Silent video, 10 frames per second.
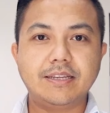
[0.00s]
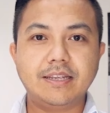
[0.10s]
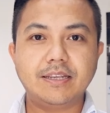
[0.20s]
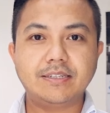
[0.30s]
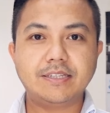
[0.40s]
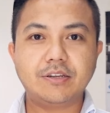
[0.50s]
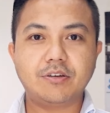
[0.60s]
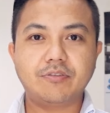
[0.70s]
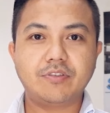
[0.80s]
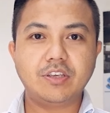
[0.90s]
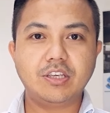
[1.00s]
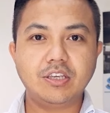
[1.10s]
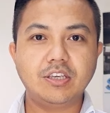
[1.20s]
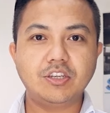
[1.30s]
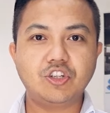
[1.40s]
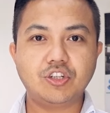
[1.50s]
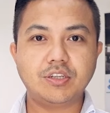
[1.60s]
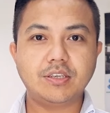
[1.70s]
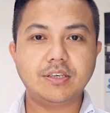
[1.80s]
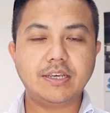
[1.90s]
Instead of he,
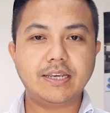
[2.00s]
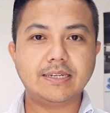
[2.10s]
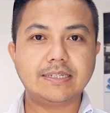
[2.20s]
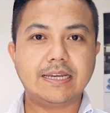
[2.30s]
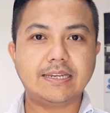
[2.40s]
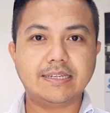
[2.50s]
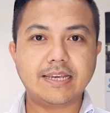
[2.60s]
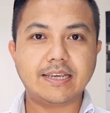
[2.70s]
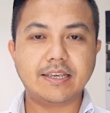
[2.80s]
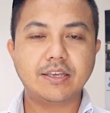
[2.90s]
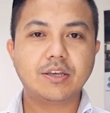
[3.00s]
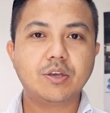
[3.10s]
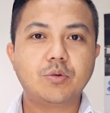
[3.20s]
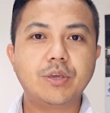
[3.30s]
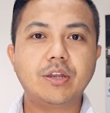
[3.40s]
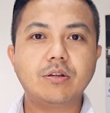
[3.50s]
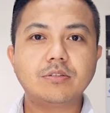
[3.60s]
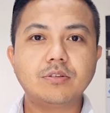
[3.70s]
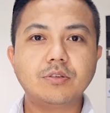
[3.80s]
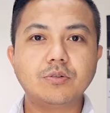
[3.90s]
she, it, and they, we can
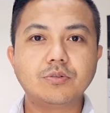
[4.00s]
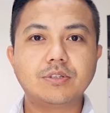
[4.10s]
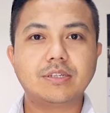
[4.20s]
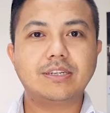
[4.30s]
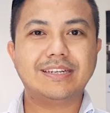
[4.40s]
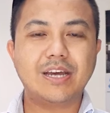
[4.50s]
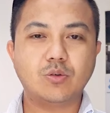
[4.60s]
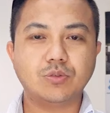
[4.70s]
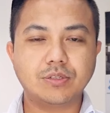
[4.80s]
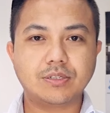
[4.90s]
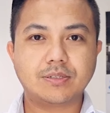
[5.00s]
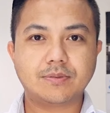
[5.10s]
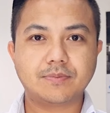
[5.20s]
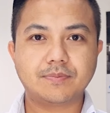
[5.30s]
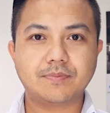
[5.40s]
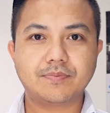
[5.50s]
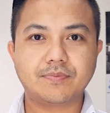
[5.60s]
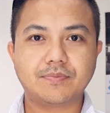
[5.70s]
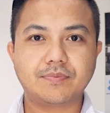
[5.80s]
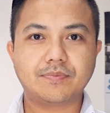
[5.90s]
also use nouns.
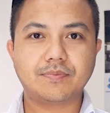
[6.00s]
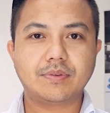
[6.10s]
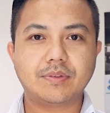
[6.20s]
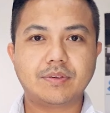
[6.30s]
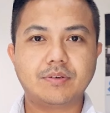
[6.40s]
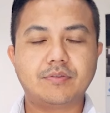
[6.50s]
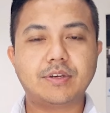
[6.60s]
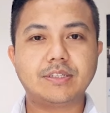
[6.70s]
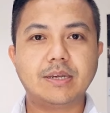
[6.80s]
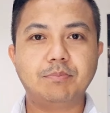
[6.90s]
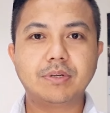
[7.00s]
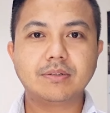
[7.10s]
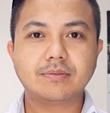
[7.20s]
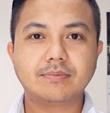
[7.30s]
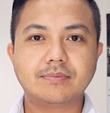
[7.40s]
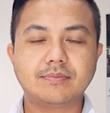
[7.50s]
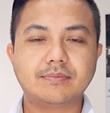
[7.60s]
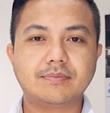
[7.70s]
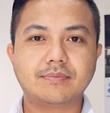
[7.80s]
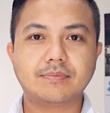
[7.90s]
For example,
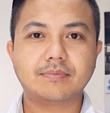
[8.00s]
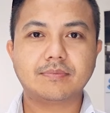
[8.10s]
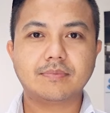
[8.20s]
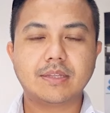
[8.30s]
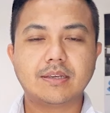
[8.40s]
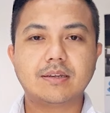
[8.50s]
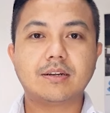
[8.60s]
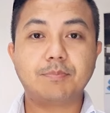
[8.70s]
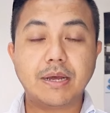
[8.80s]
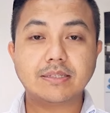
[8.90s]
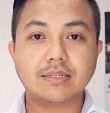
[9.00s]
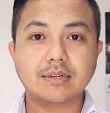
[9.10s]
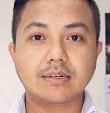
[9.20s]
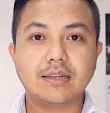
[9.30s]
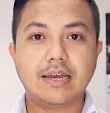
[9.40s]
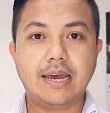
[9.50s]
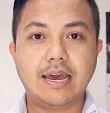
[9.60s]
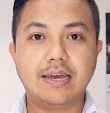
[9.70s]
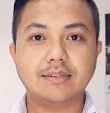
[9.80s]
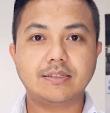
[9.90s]
Rapunzel
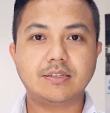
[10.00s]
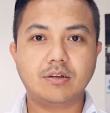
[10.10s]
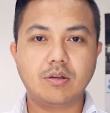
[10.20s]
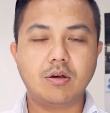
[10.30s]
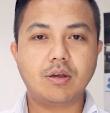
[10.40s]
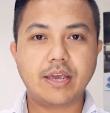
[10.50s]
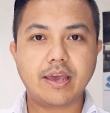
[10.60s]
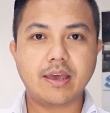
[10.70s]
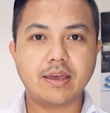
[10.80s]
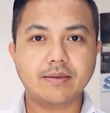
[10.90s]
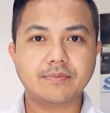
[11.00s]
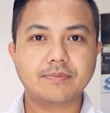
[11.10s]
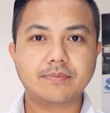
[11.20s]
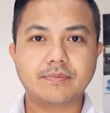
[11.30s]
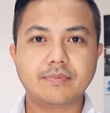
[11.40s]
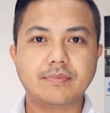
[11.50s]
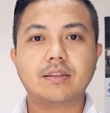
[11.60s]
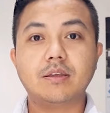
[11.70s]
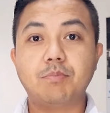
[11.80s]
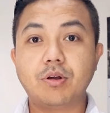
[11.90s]
has long hair.
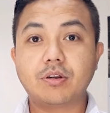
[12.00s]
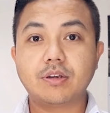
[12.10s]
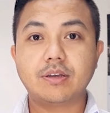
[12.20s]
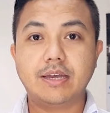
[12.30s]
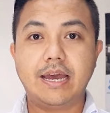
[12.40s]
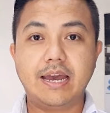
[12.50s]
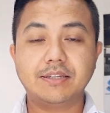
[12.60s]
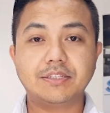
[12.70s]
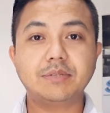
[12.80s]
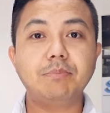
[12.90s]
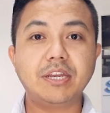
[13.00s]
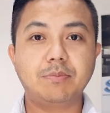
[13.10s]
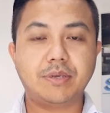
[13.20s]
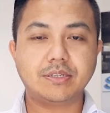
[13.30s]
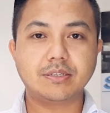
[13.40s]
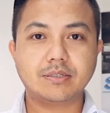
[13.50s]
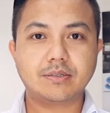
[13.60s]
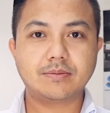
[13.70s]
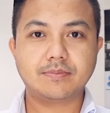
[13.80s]
The book has many pages.